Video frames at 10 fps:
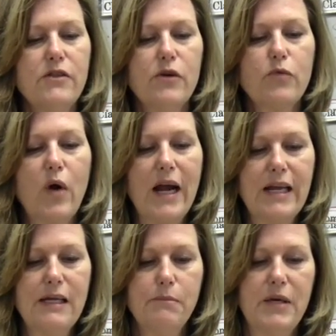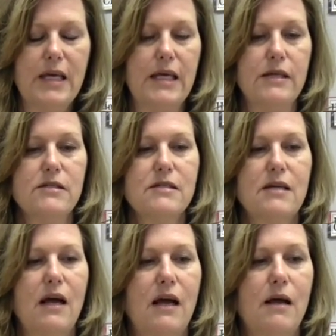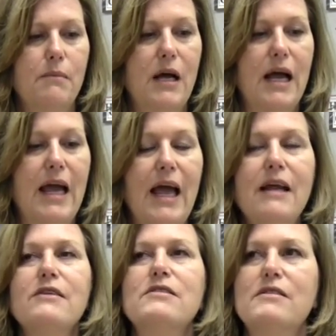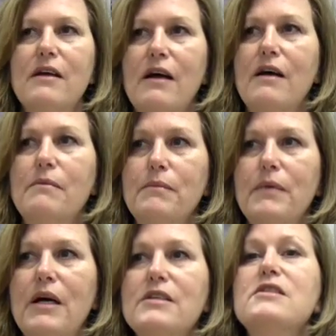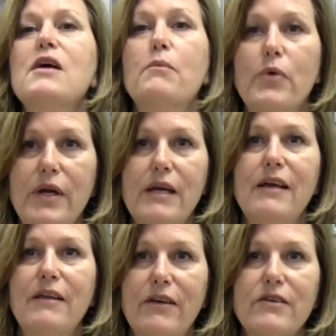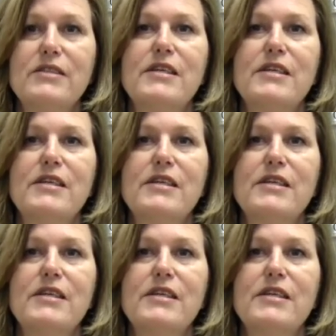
The writing piece, I had a summary in there, a